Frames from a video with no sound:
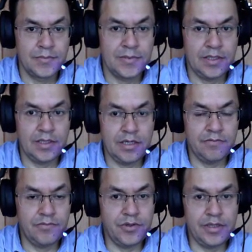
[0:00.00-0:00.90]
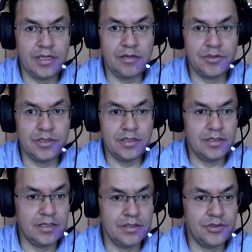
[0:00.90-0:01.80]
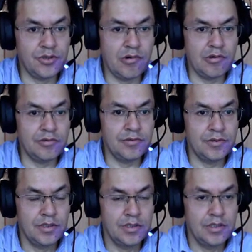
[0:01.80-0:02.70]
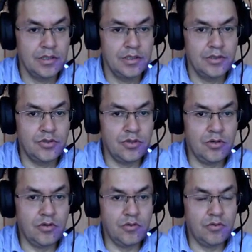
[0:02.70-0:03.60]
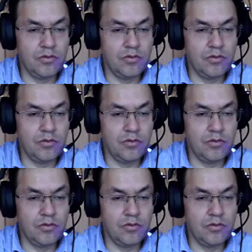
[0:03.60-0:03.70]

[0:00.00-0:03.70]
140,000, and so on. So